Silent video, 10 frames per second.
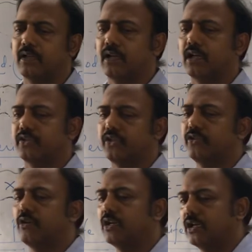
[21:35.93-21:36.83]
a
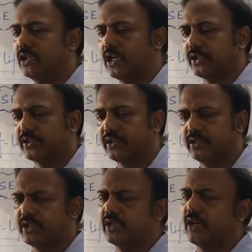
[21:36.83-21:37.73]
zero order reaction,
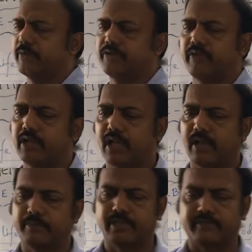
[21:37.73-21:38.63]
just arbitrarily I
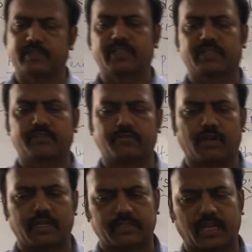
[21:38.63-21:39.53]
am giving, just to
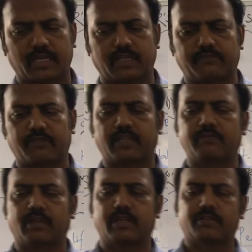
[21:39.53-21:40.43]
understand that whether
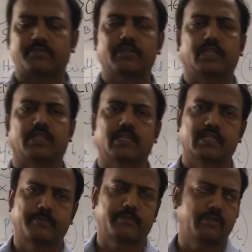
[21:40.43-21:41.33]
you understood the
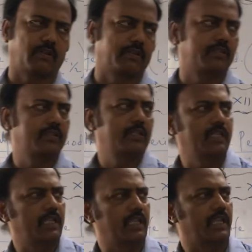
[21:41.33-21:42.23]
concept or not.
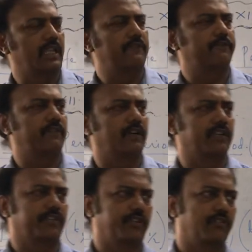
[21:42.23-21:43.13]
If a
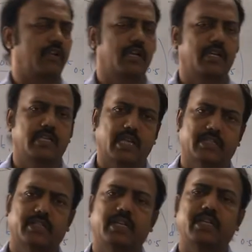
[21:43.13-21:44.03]
zero order
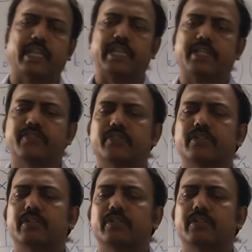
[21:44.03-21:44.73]
reaction is